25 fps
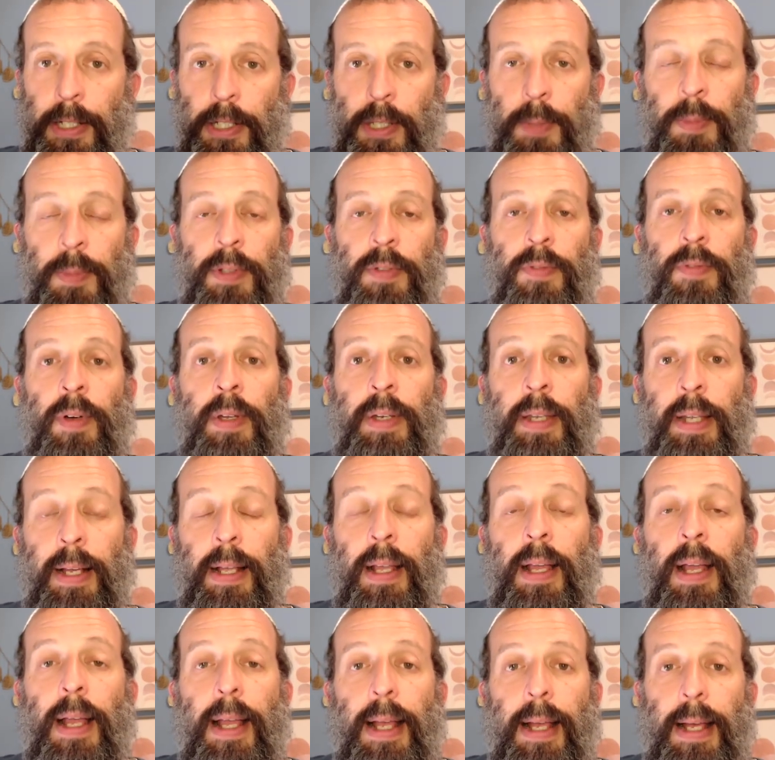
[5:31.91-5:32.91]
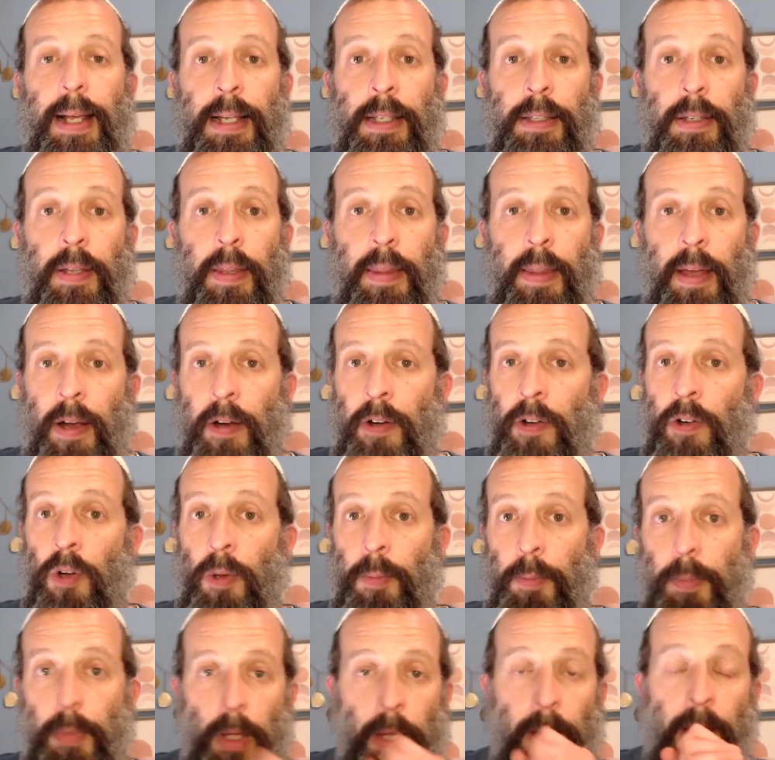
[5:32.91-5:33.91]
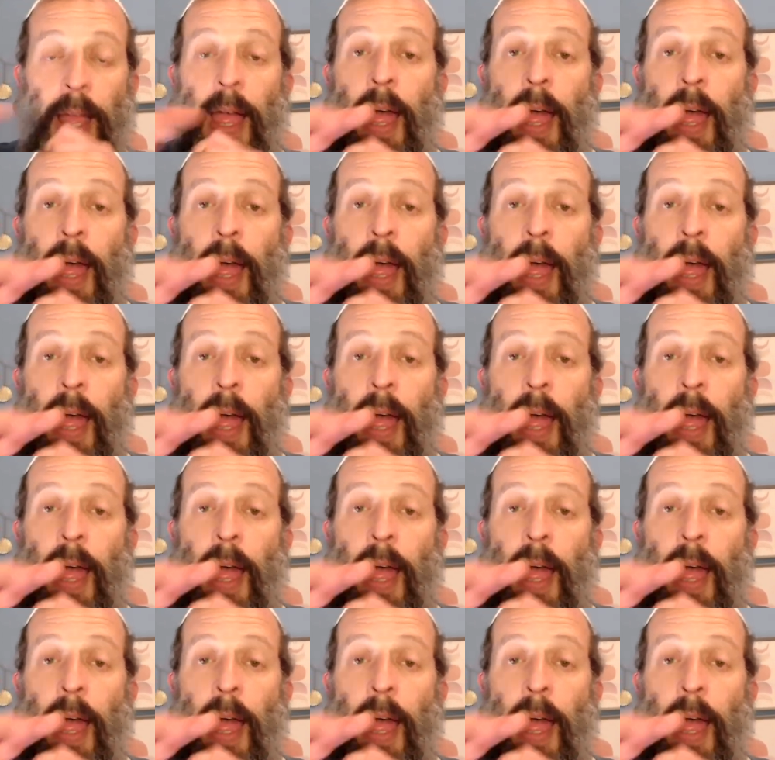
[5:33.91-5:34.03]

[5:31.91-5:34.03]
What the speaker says: so much funding into the Iron Dome.